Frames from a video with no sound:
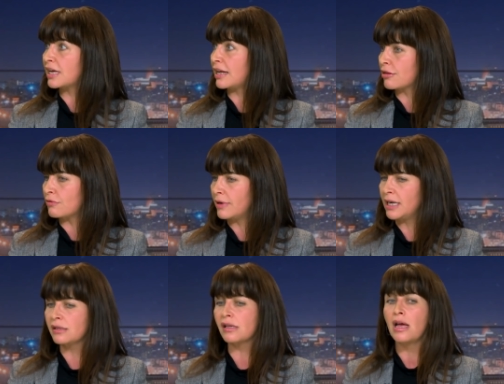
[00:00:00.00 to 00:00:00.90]
get their
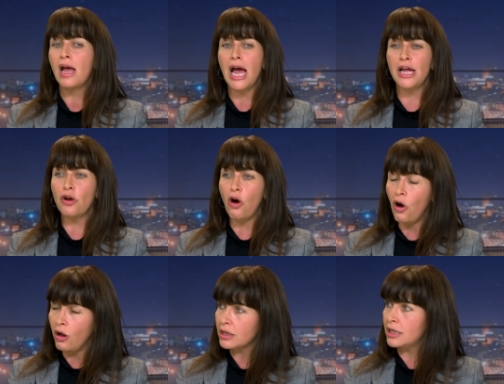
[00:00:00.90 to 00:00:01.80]
rights, and
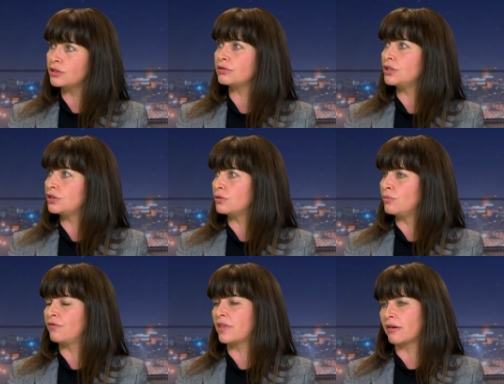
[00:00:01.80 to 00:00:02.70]
all countries should
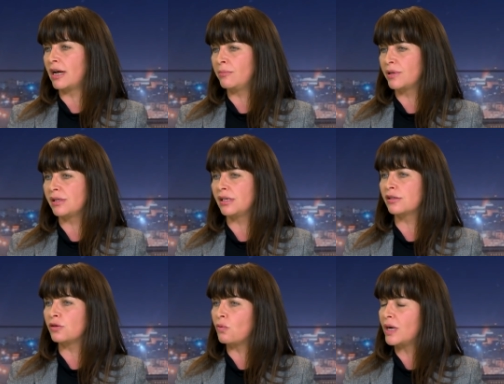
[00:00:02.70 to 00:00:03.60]
move their embassies
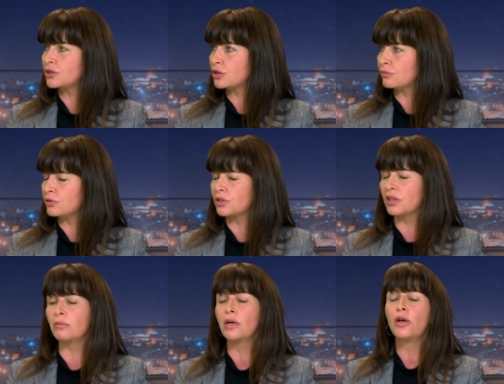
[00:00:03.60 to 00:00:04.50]
to West Jerusalem,